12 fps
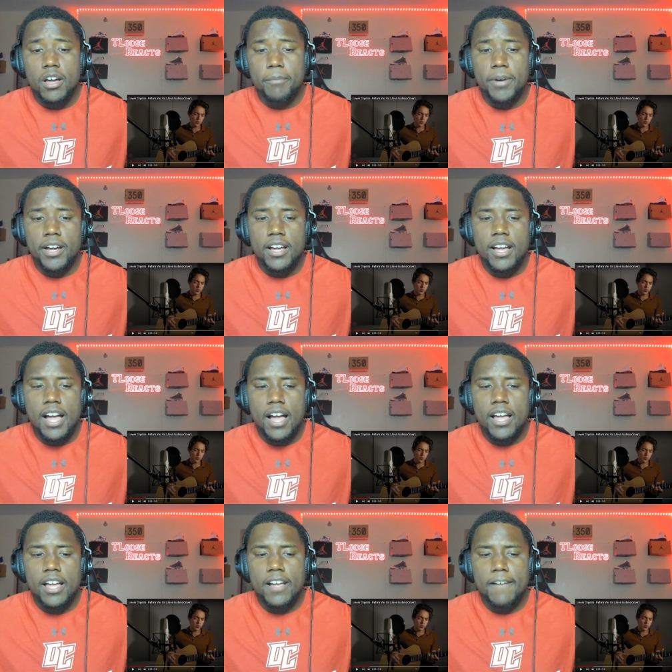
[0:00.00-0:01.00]
But
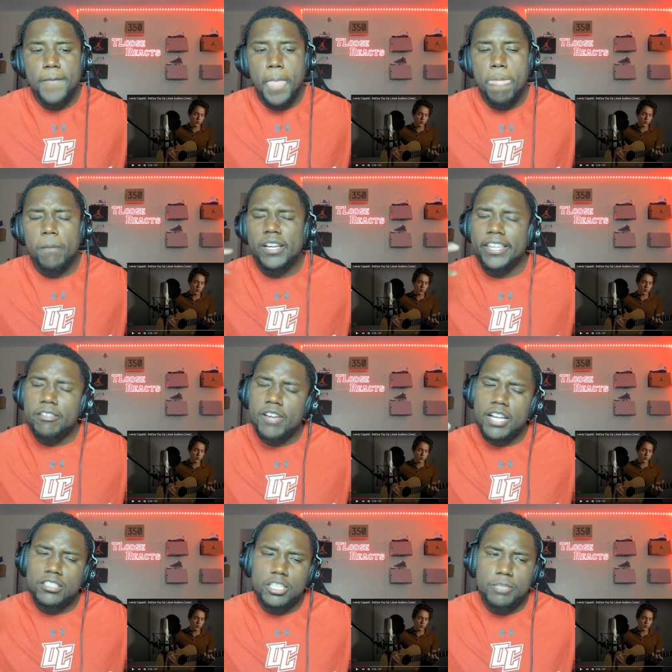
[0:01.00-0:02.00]
can you
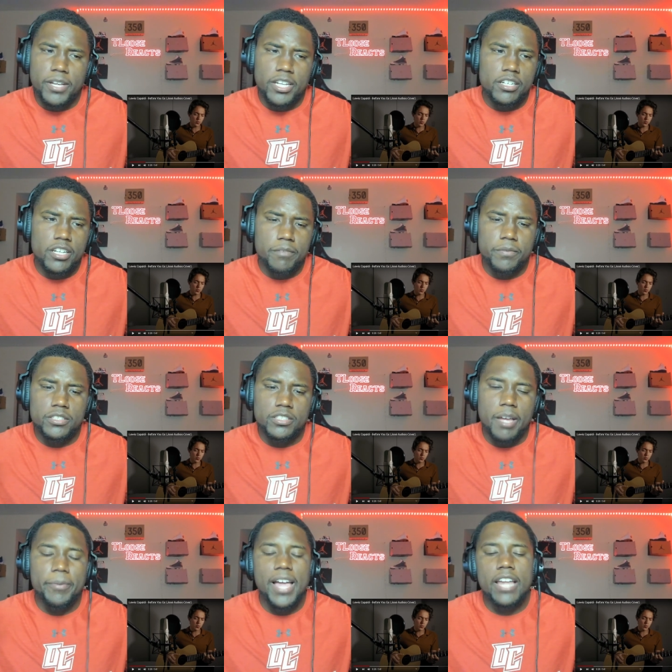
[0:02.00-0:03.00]
guys explain the difference?
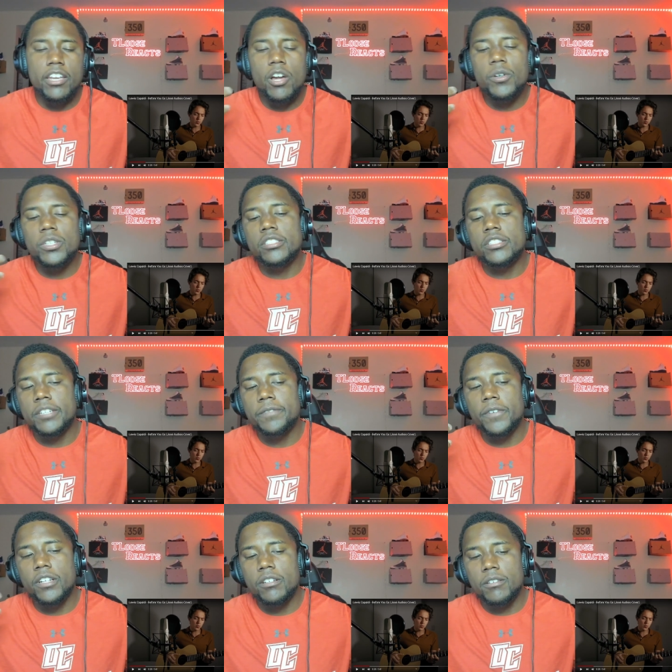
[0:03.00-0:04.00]
I mean, I know it's
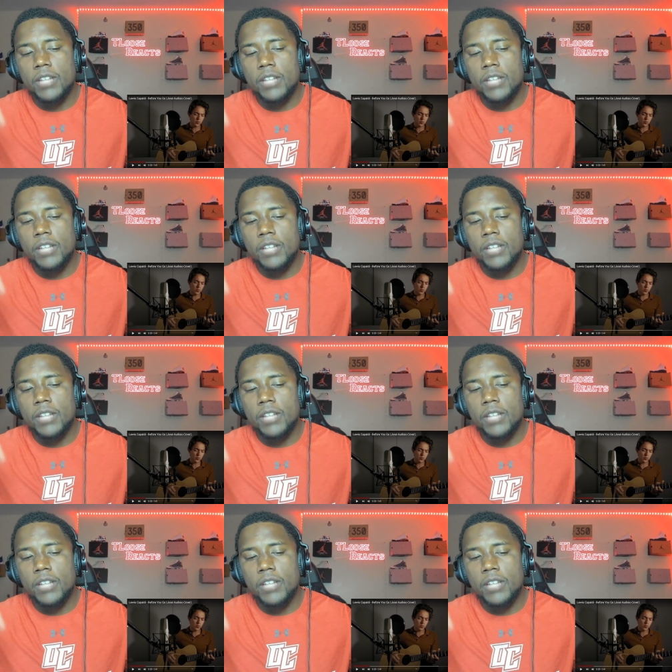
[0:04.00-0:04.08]
different.